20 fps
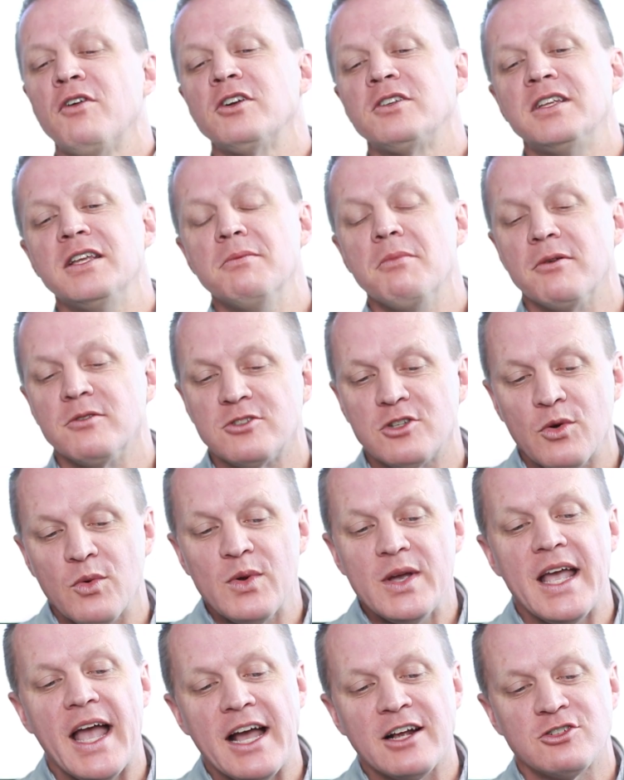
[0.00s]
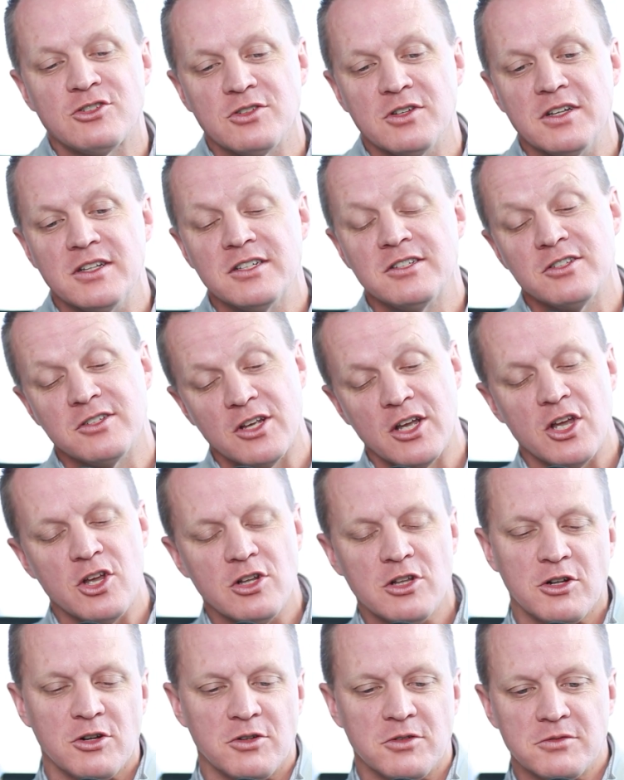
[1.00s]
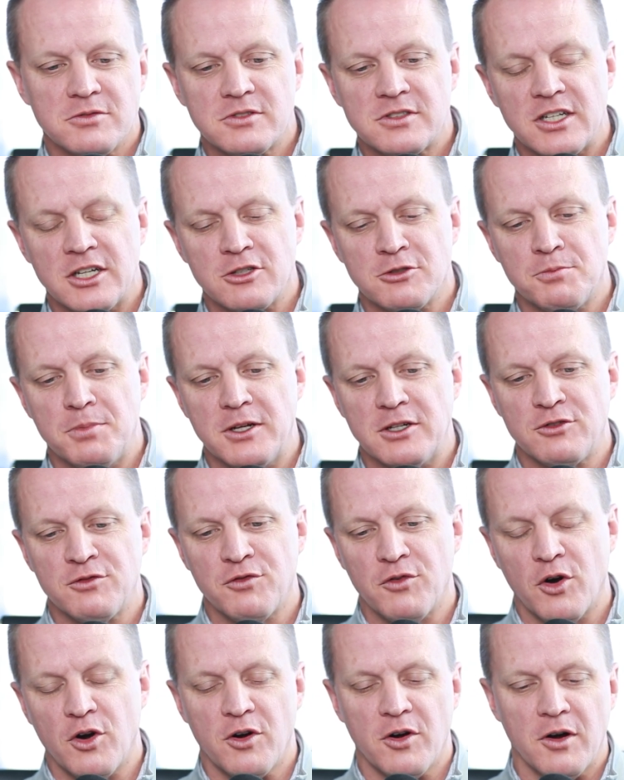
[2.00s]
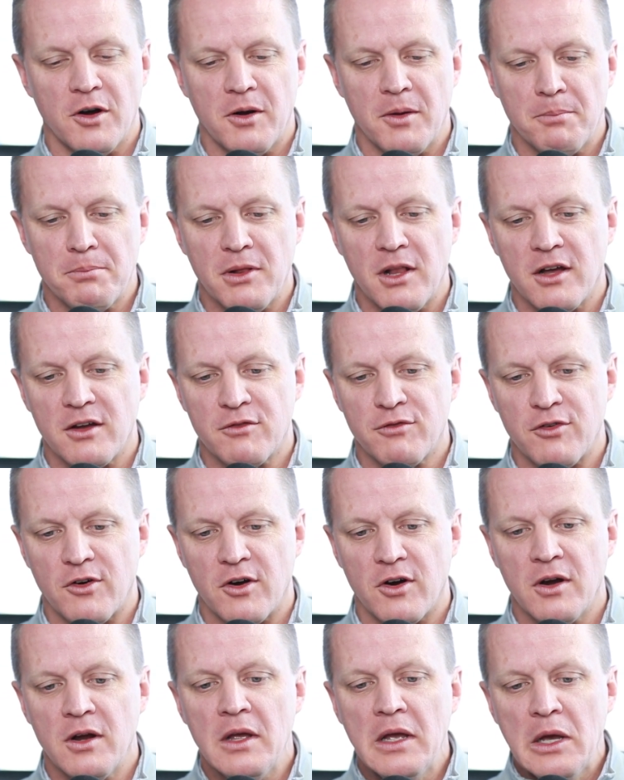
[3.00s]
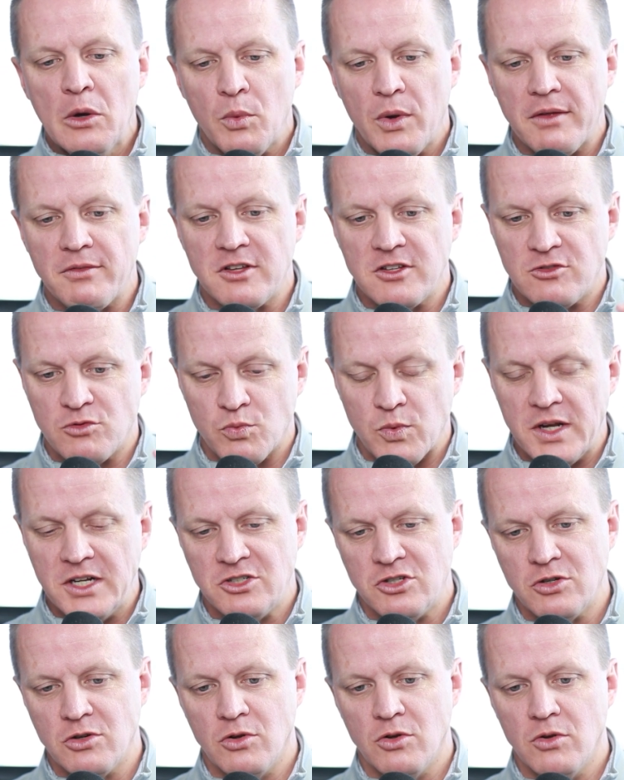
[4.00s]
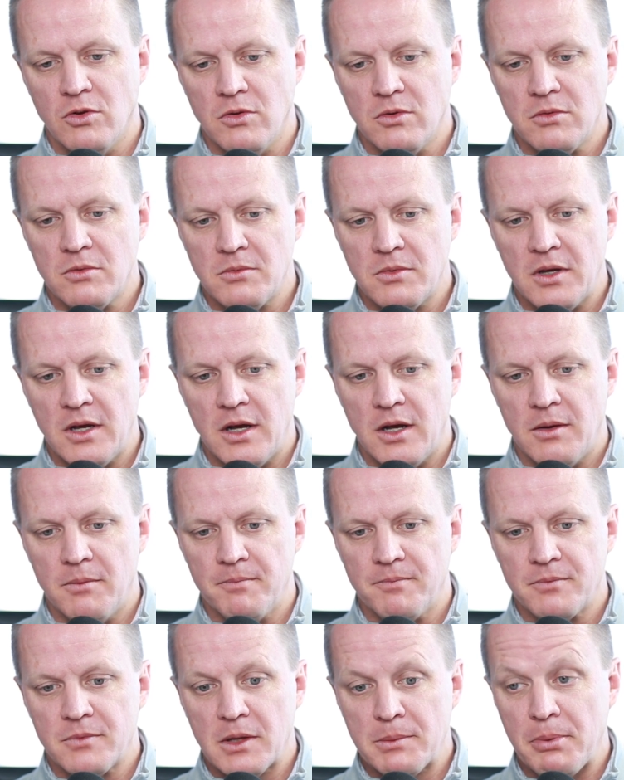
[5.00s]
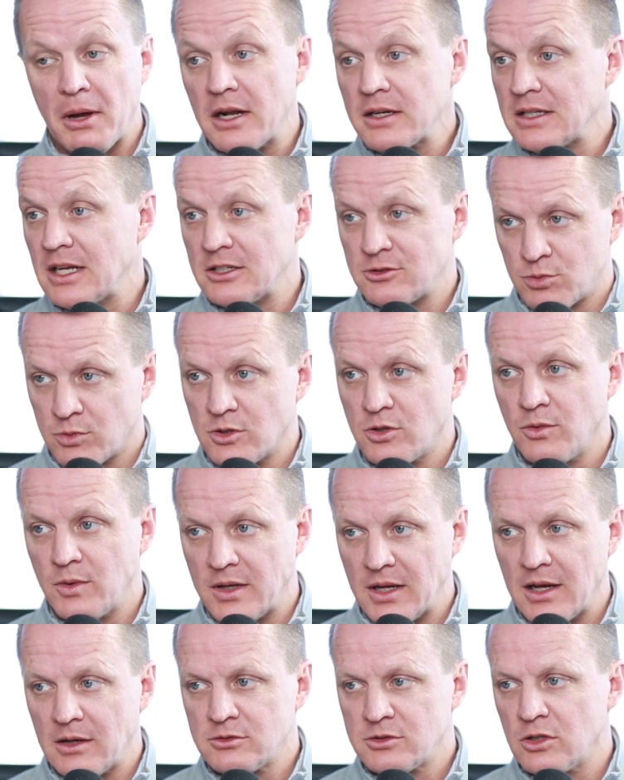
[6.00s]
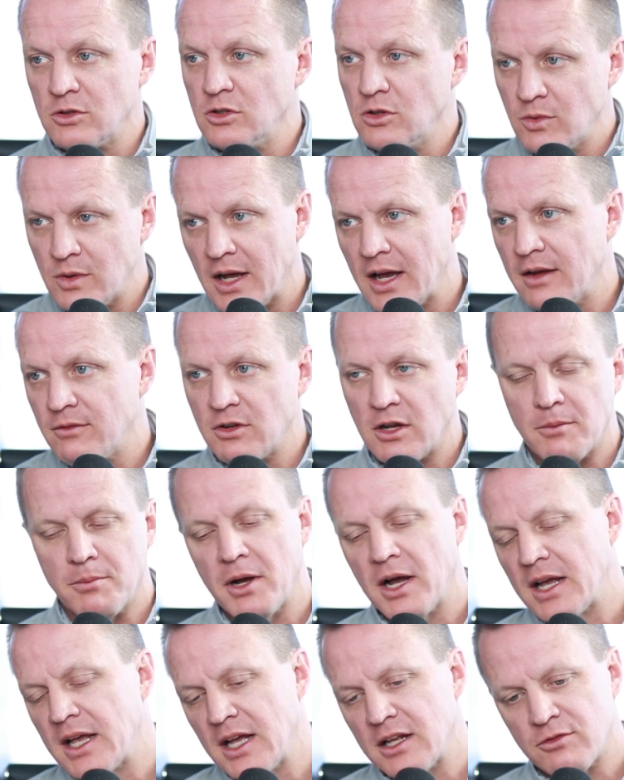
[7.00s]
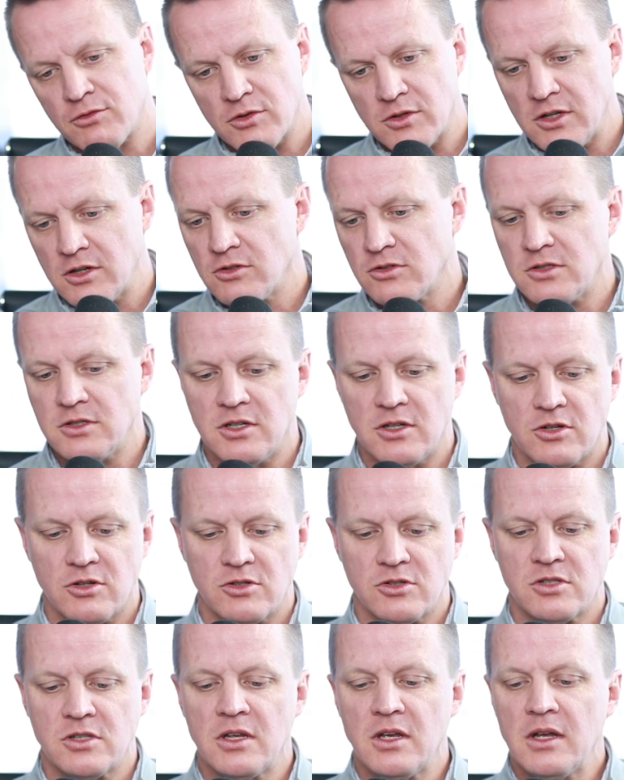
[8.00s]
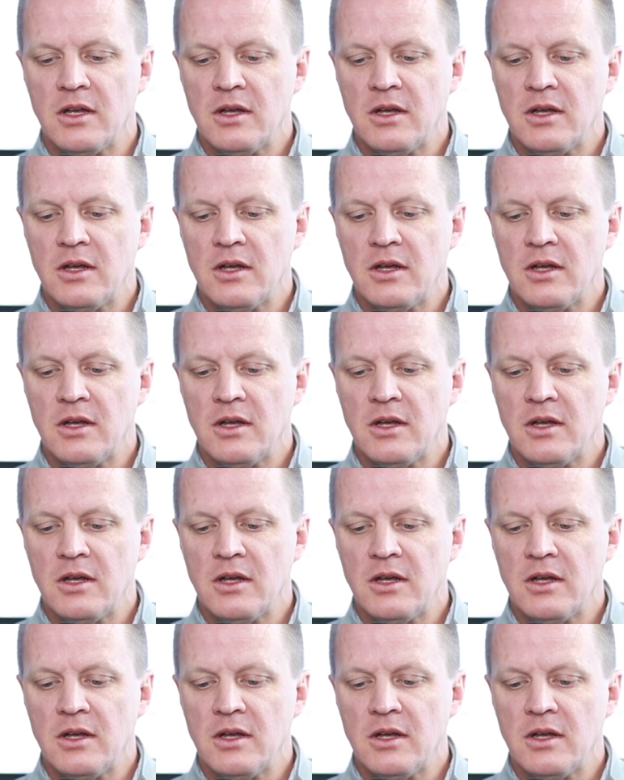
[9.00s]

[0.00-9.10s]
our team members. So we actually, this is a good little sales pitch or a plug for. We have these regional podcasts we're doing now. So you and I have done a podcast for years and years.